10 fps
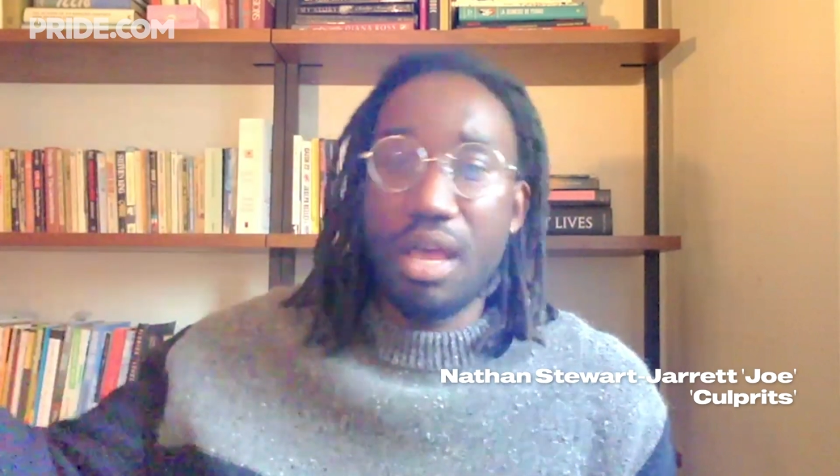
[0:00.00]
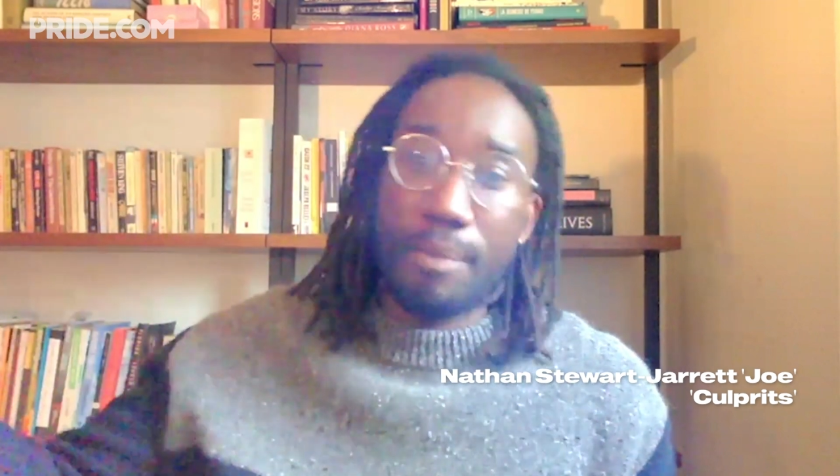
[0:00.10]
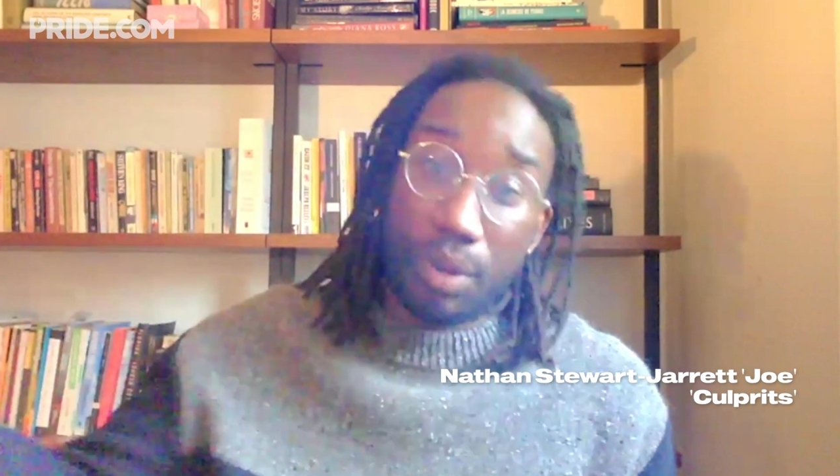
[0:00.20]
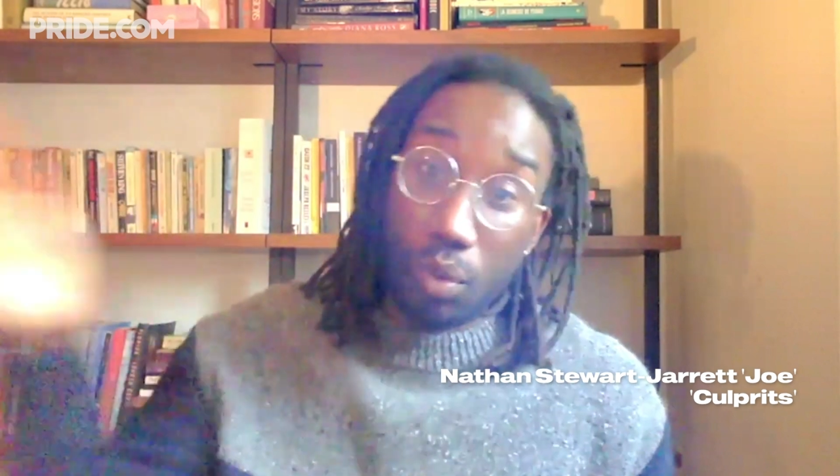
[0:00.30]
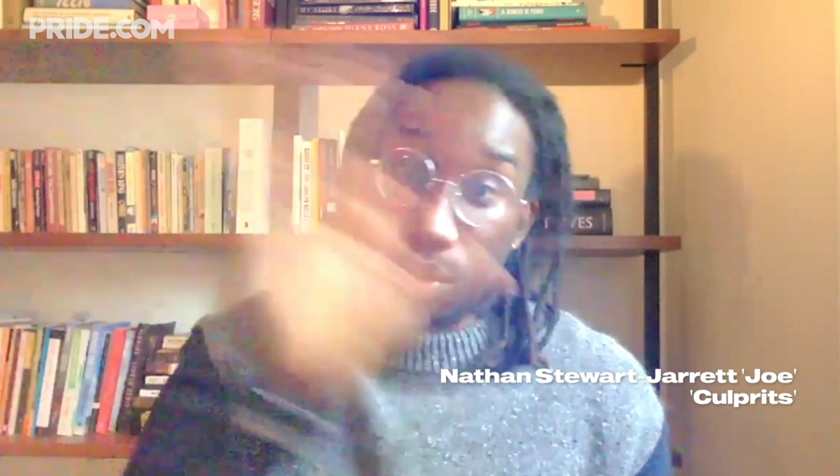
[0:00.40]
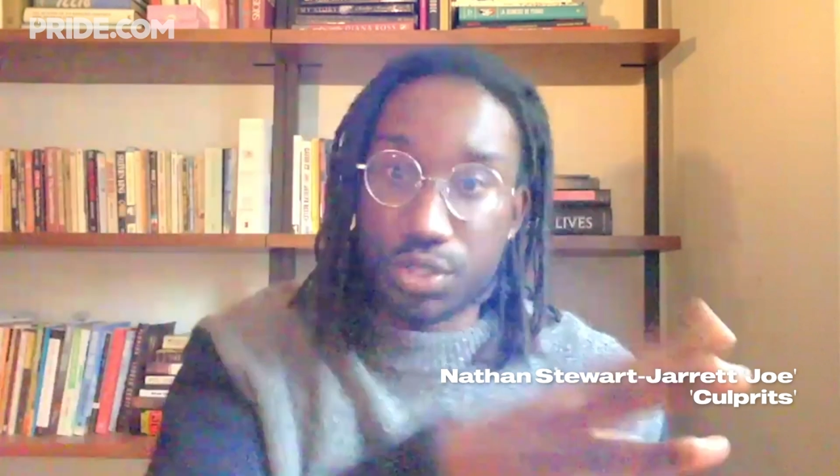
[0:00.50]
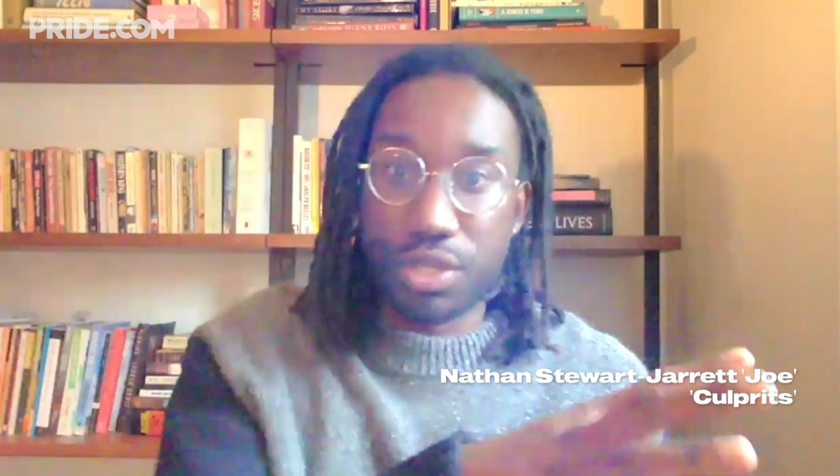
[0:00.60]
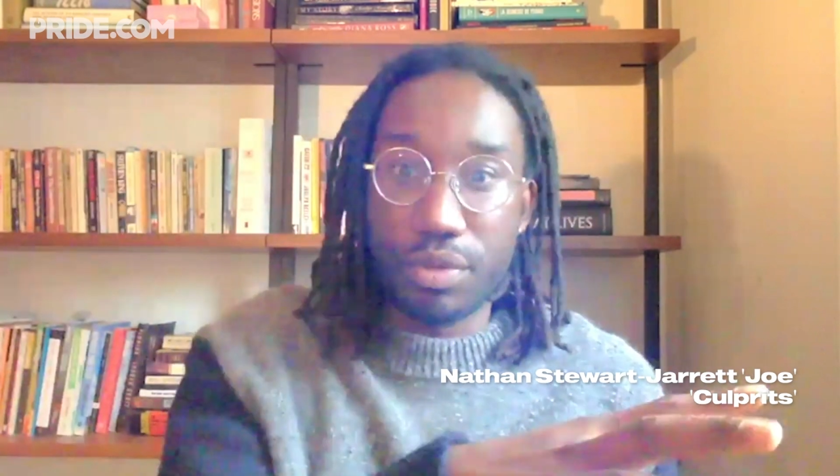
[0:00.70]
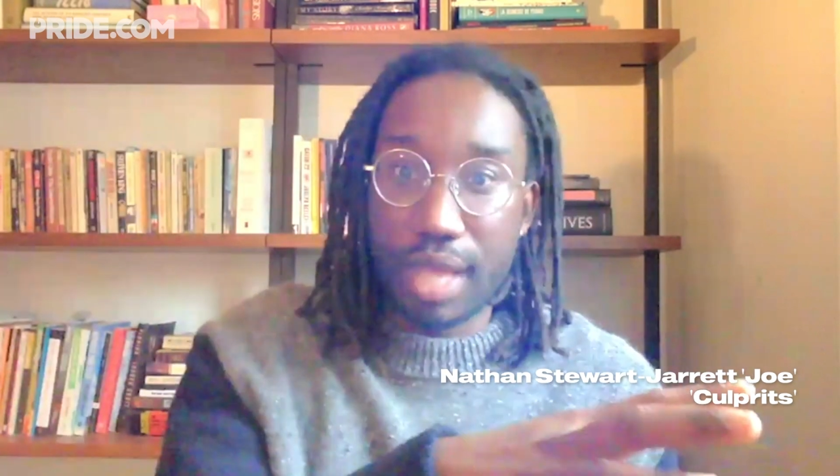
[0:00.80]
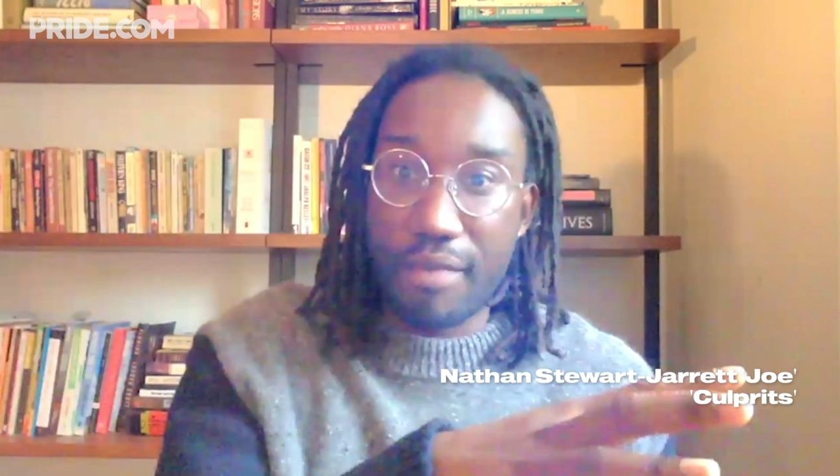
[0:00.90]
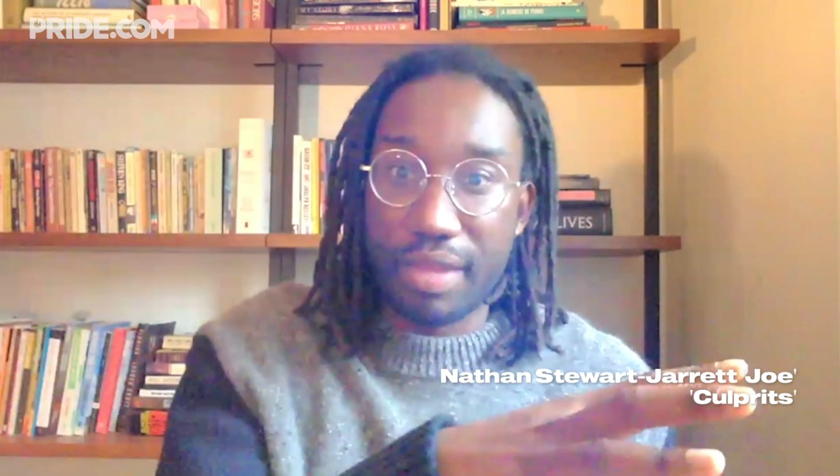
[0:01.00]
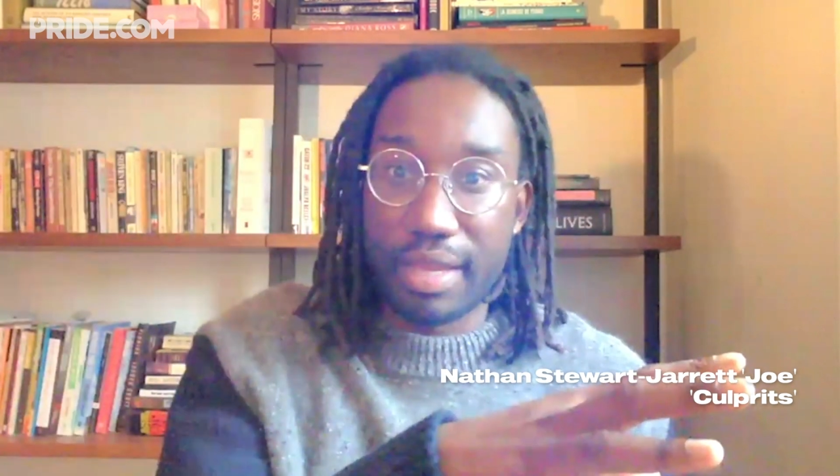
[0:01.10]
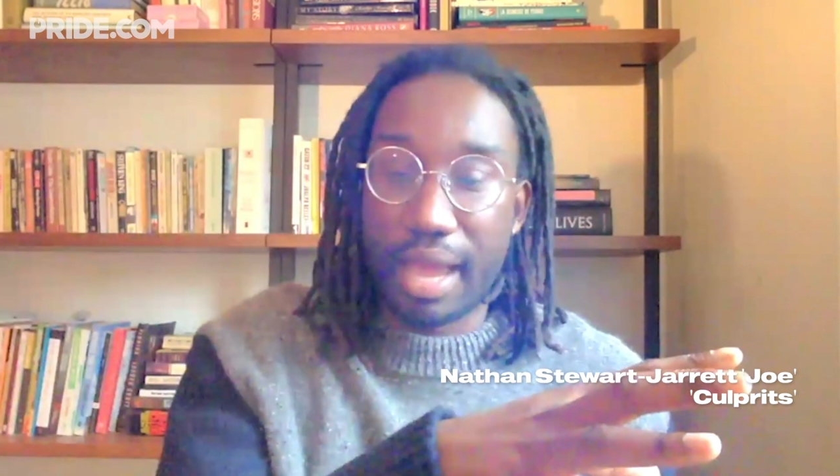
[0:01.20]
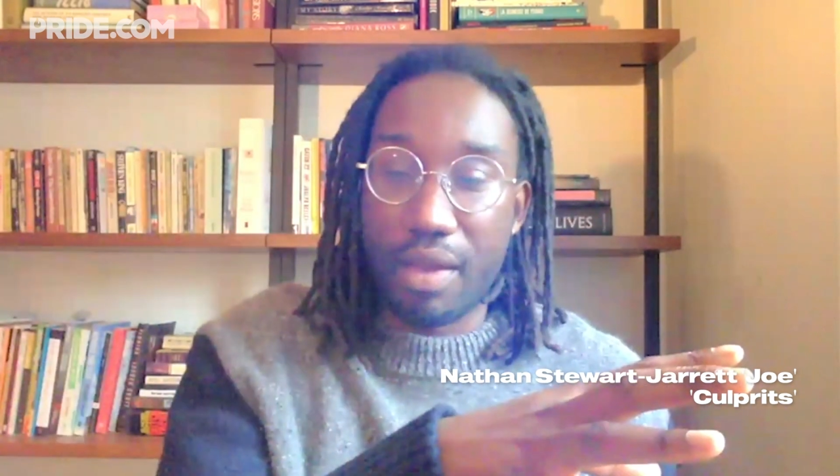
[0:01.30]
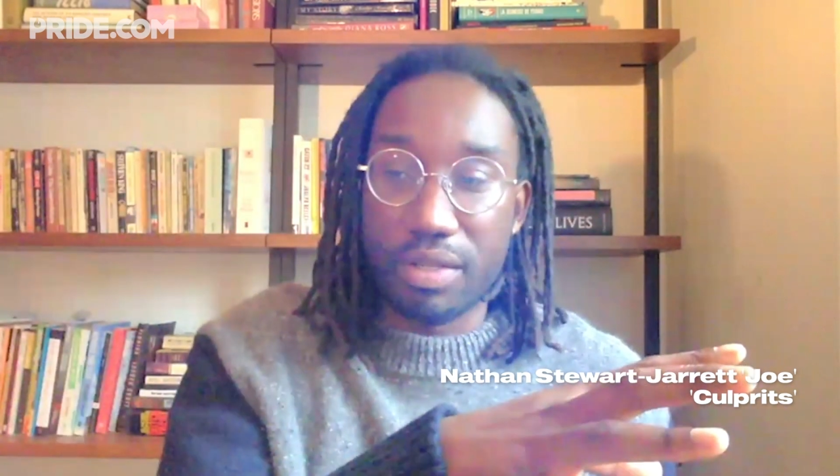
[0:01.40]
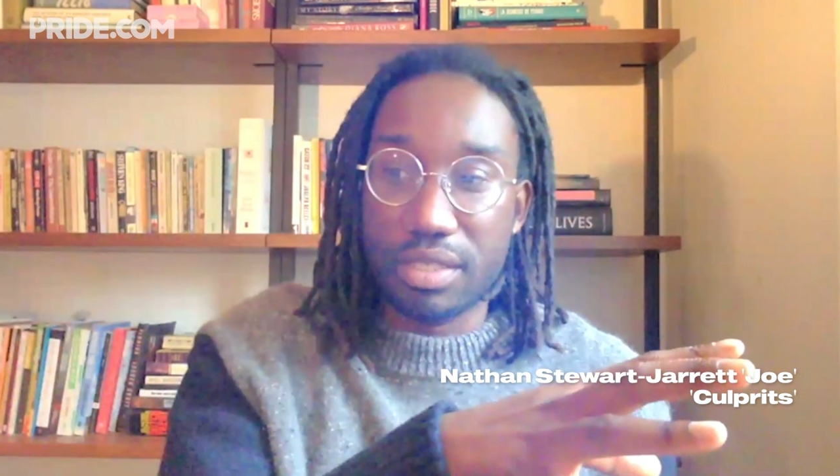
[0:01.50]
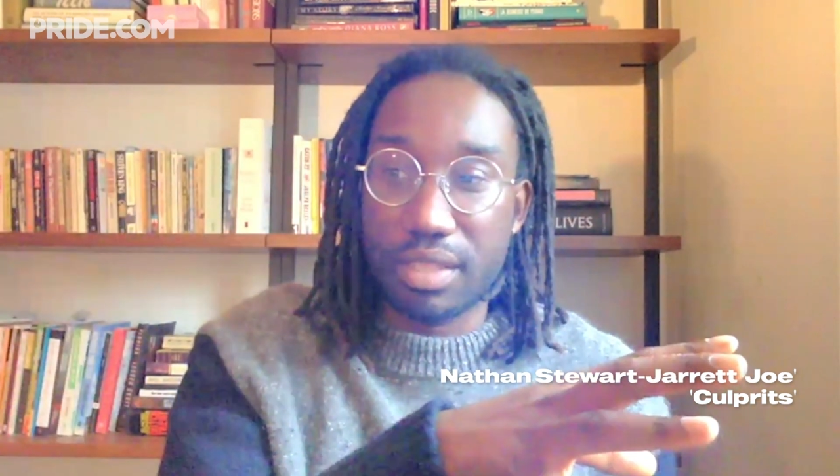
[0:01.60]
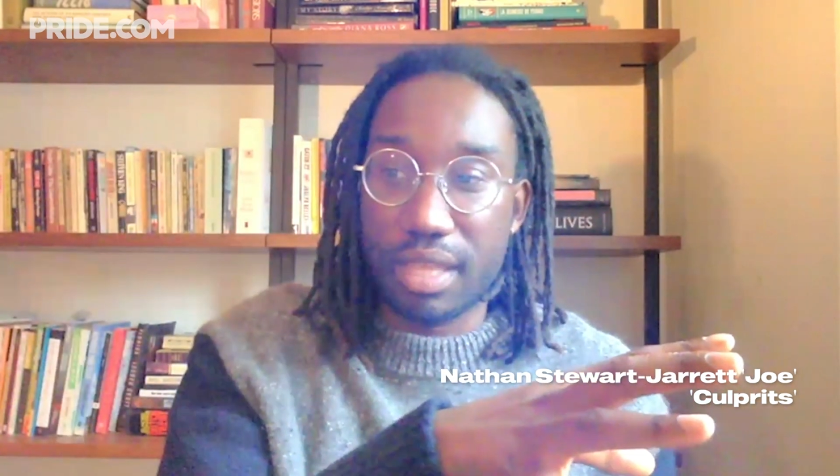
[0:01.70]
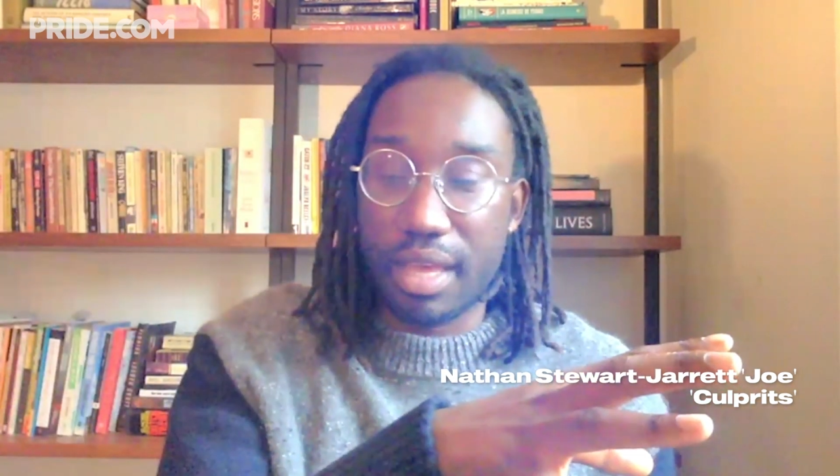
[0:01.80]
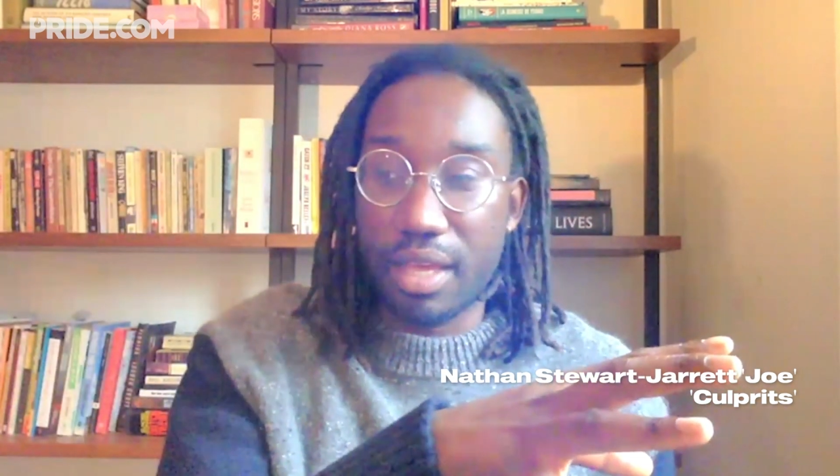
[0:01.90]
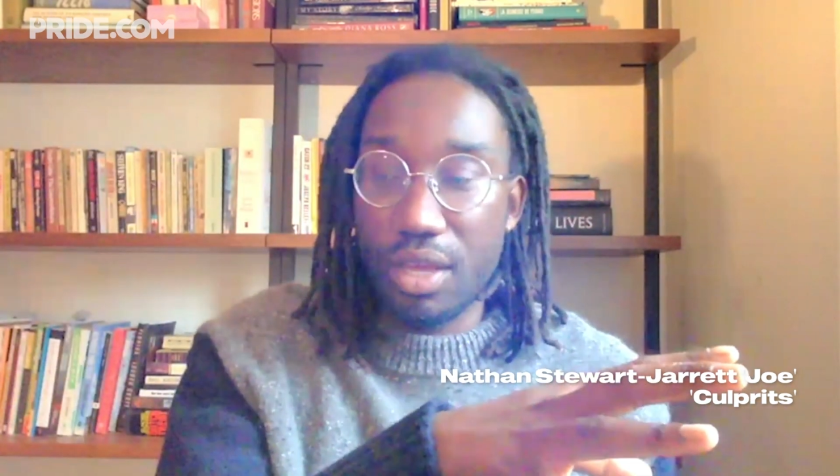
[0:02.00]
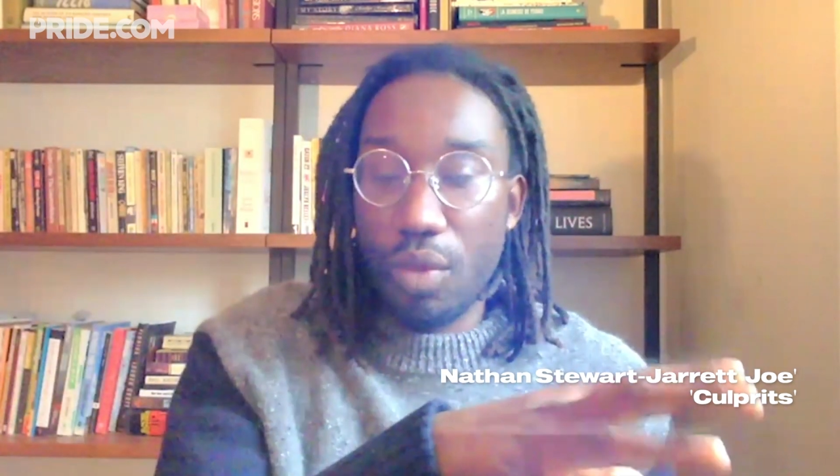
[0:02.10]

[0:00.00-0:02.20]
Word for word: but also having a character that